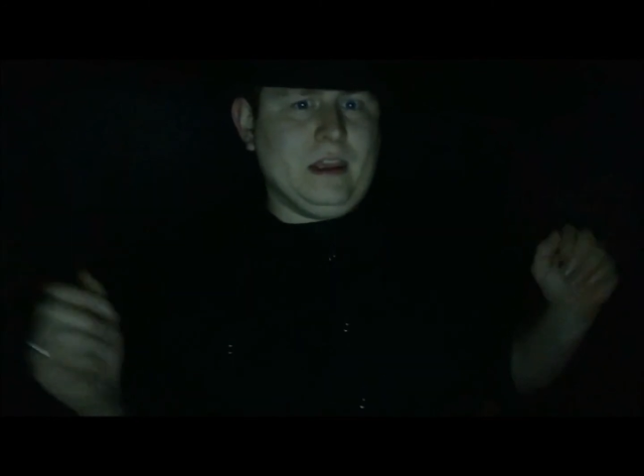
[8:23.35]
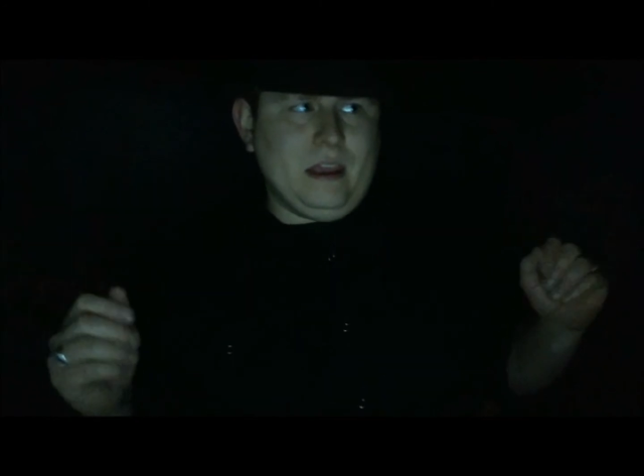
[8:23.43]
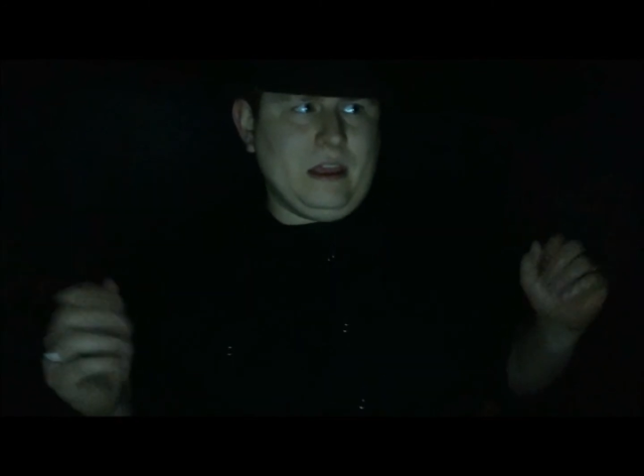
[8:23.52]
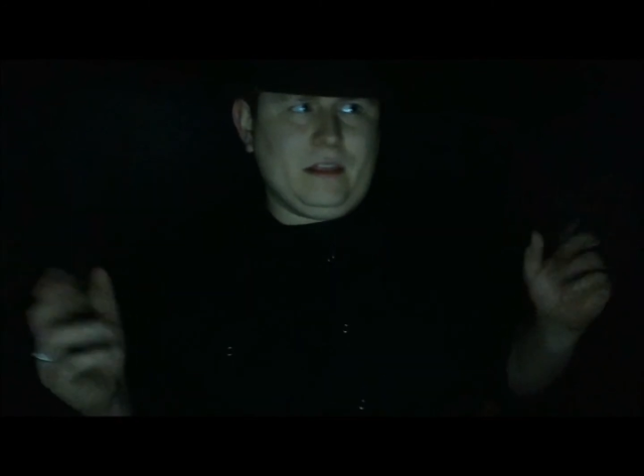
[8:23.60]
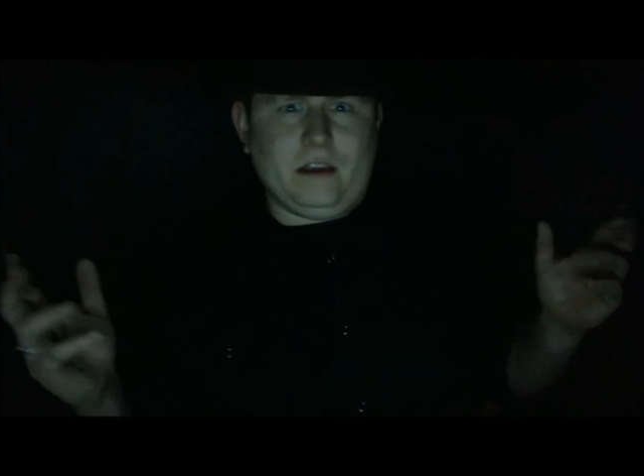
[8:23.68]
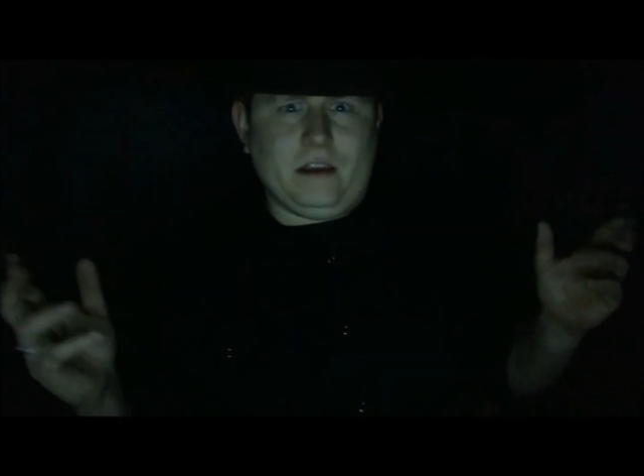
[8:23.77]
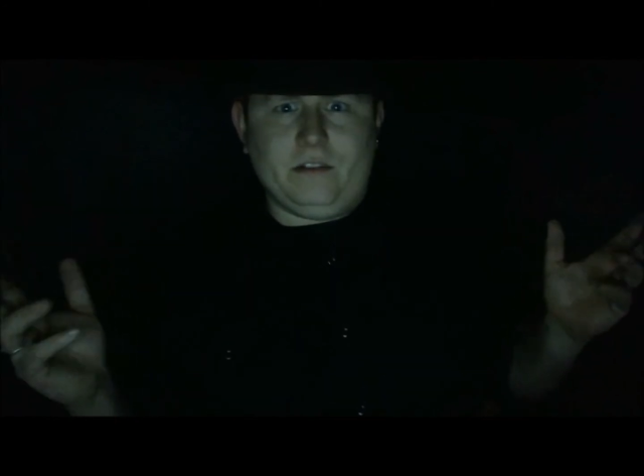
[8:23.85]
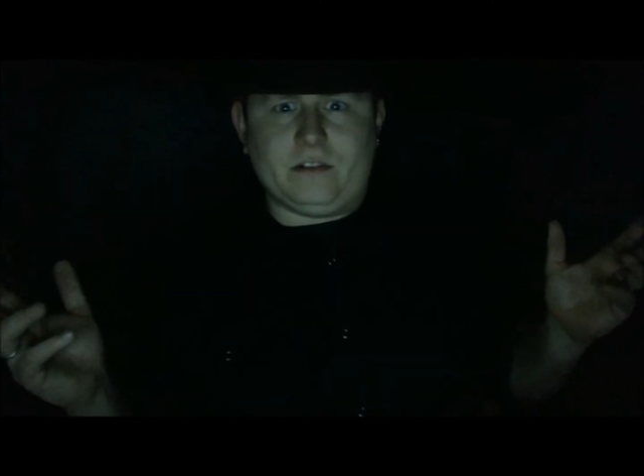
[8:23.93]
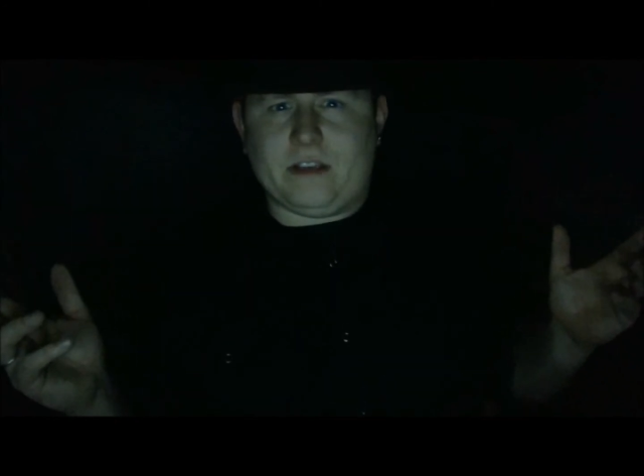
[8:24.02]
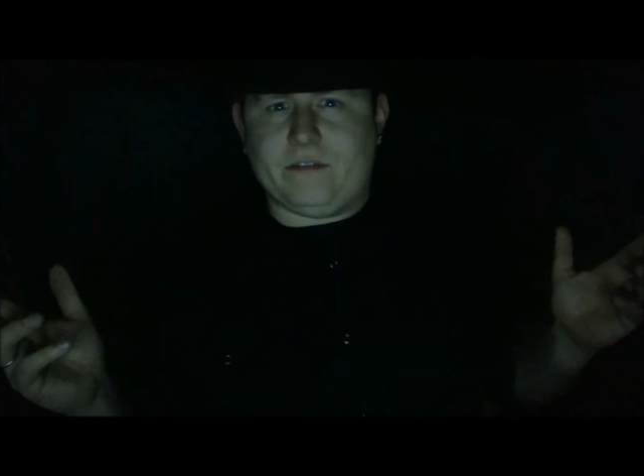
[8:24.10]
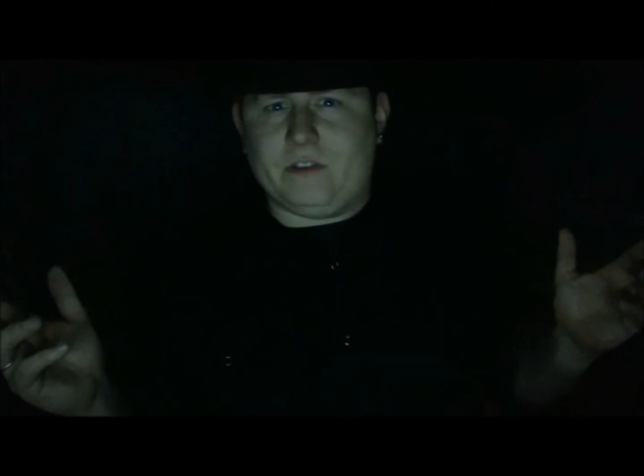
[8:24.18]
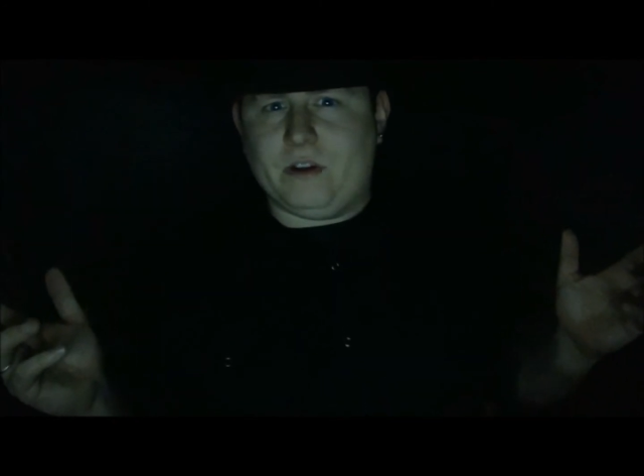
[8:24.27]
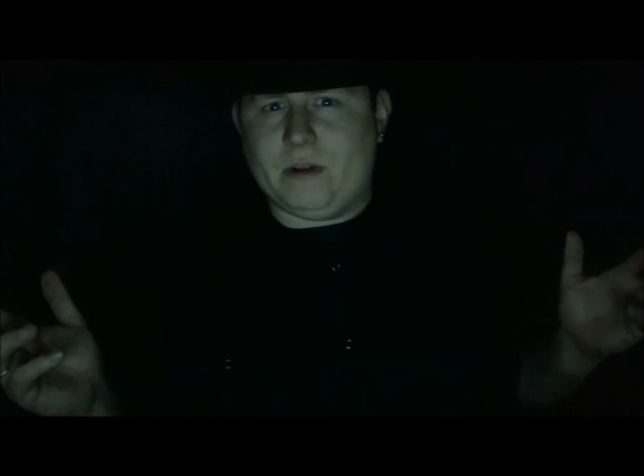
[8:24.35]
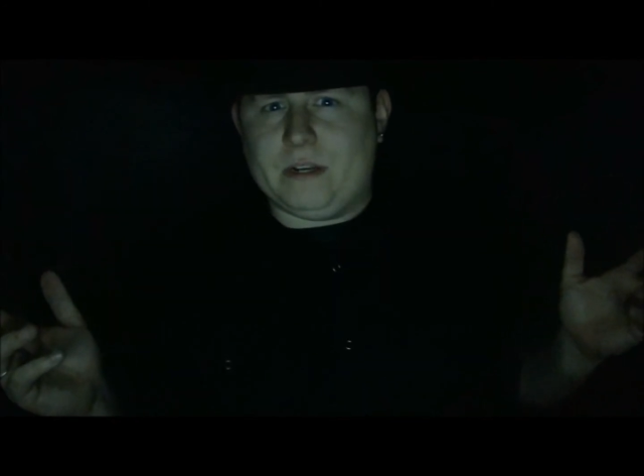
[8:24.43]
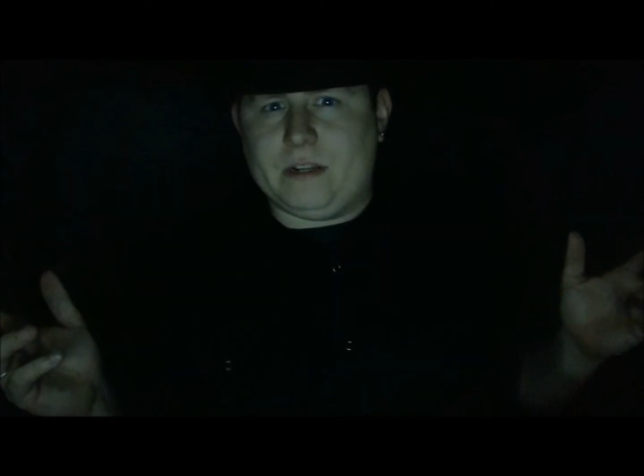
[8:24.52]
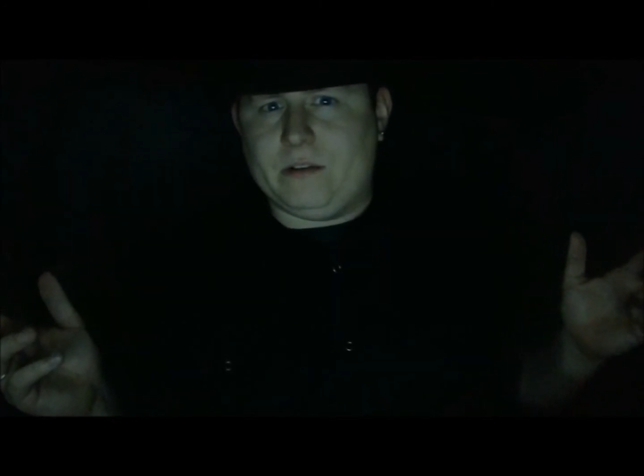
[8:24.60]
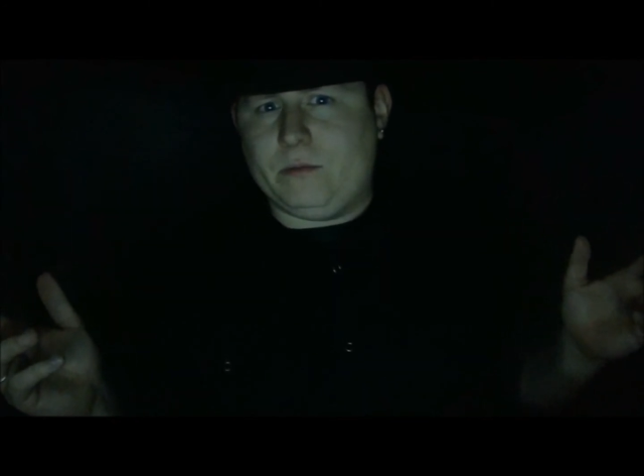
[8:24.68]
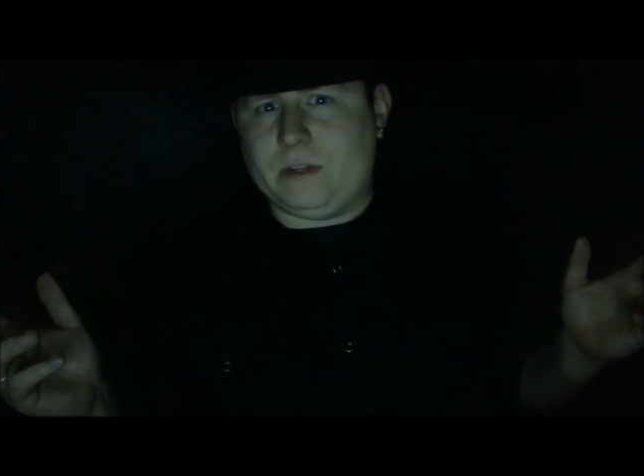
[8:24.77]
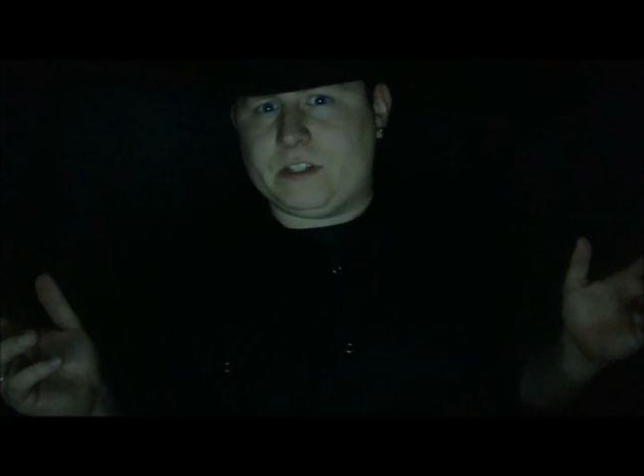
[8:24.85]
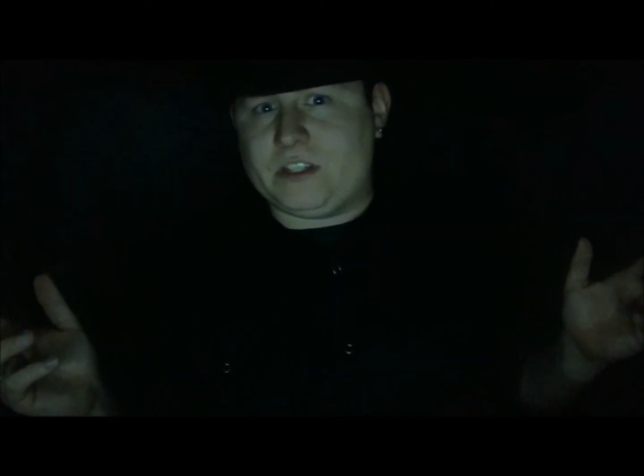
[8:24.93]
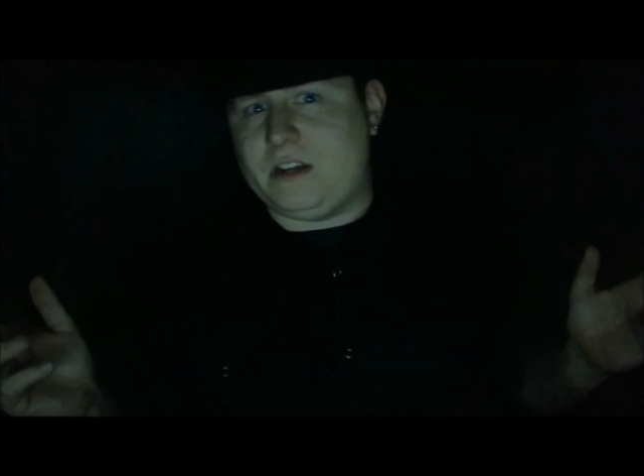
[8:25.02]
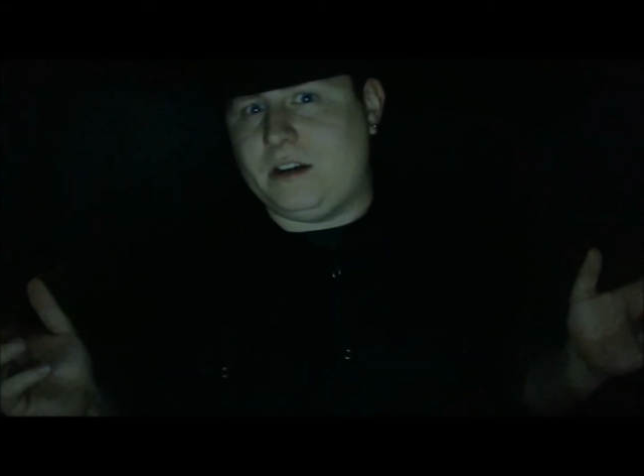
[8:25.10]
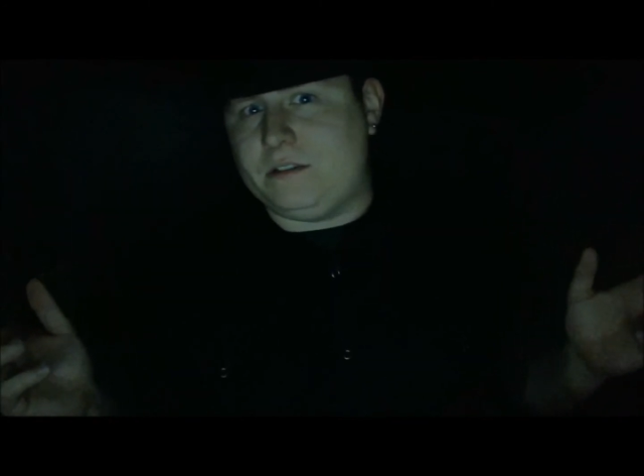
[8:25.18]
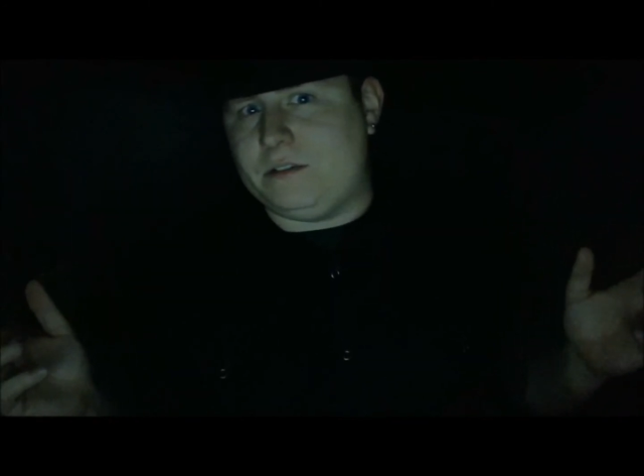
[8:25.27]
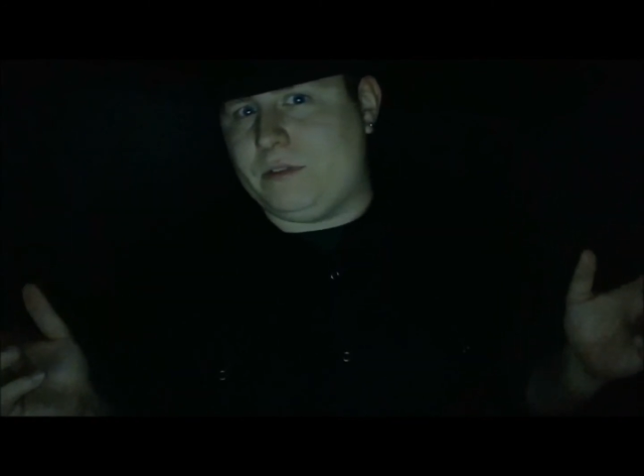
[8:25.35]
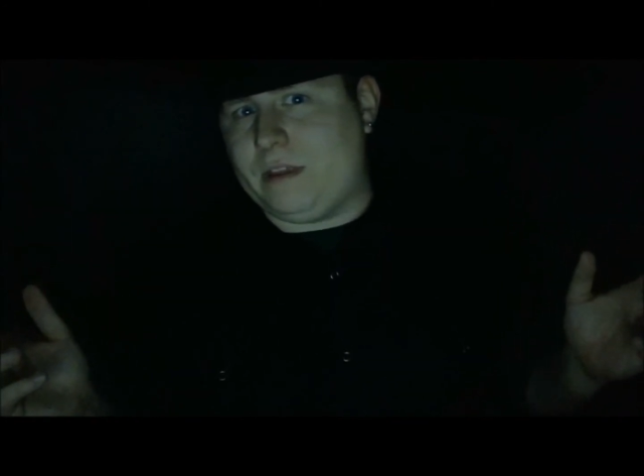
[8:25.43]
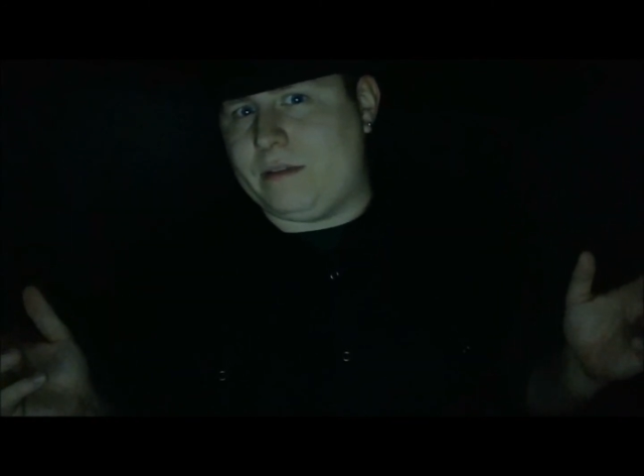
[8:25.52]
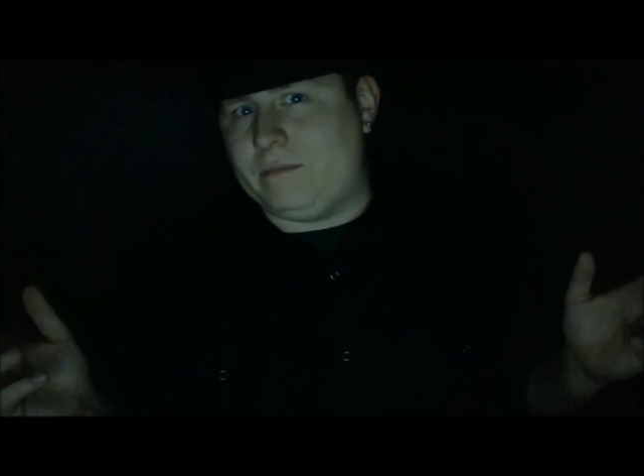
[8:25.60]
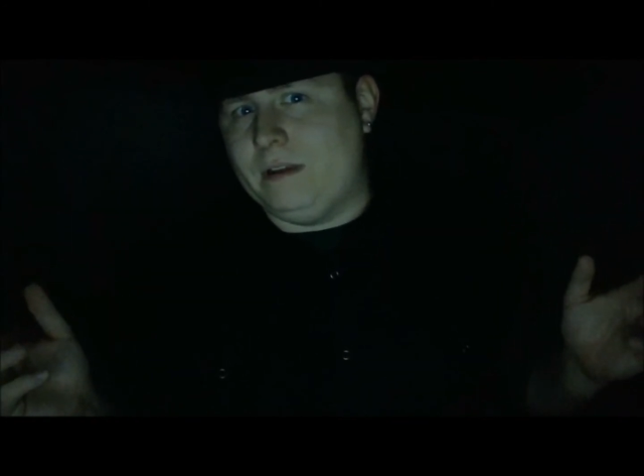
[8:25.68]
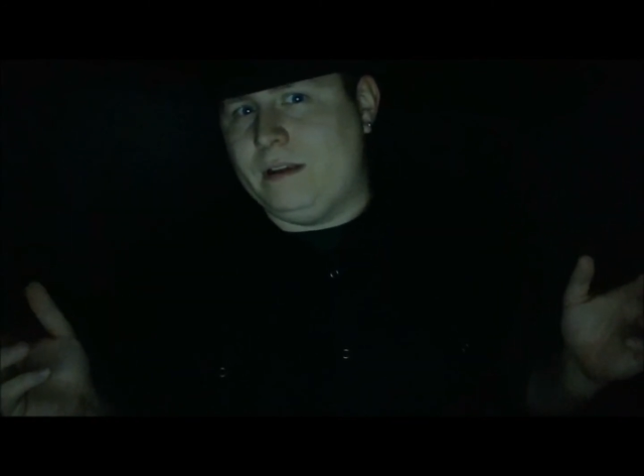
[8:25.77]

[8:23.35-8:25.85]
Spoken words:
and the others have no idea what startled them,